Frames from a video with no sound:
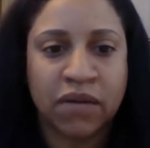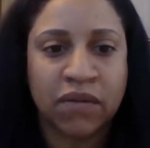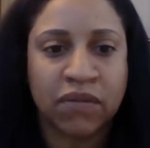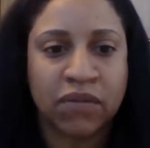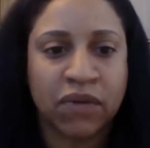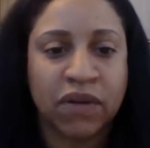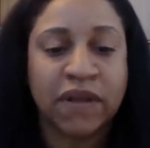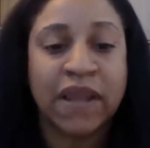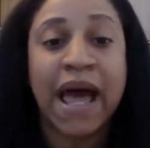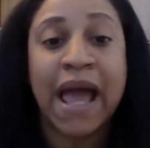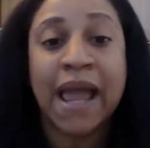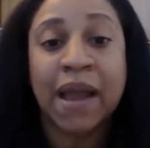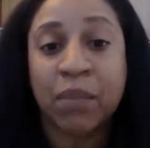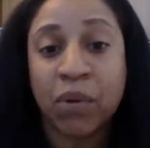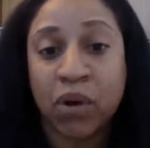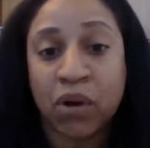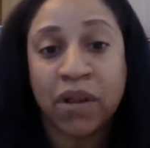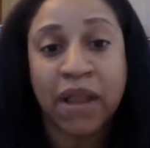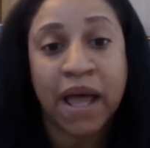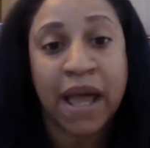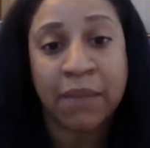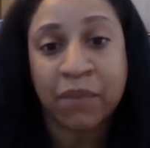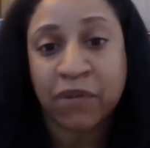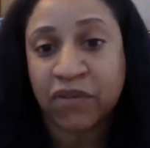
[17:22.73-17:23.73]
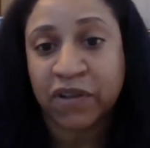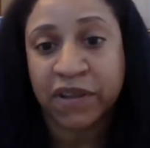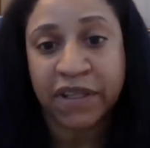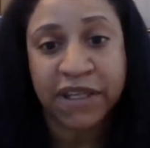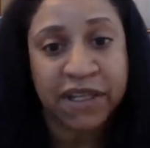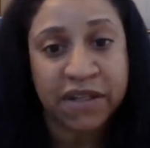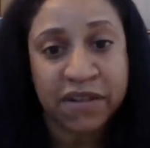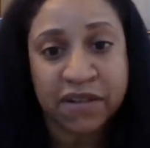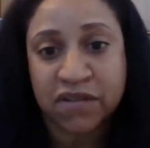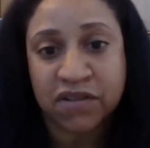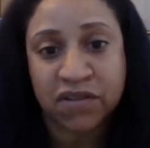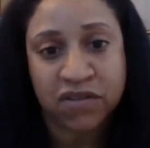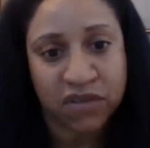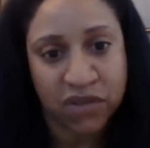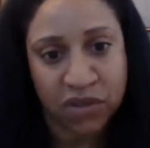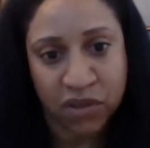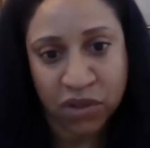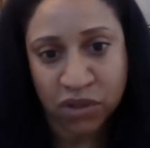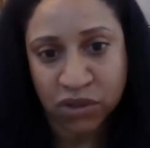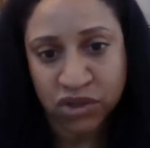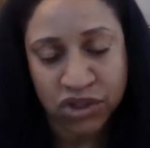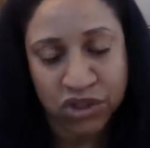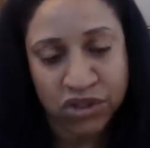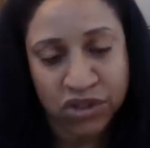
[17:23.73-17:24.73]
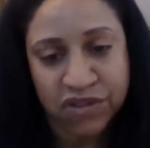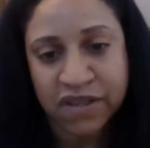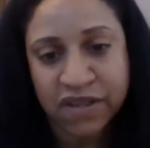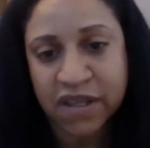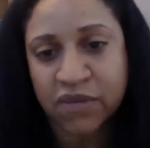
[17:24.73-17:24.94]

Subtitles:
reliable climate-related disclosures.